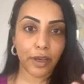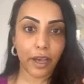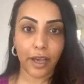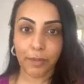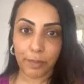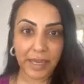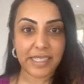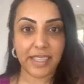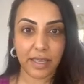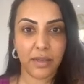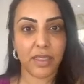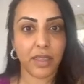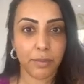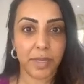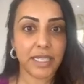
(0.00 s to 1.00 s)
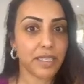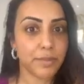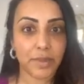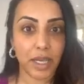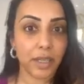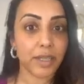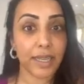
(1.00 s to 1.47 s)
Basically I think medium
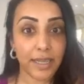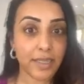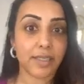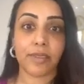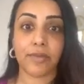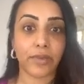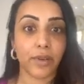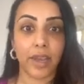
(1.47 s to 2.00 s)
dark is for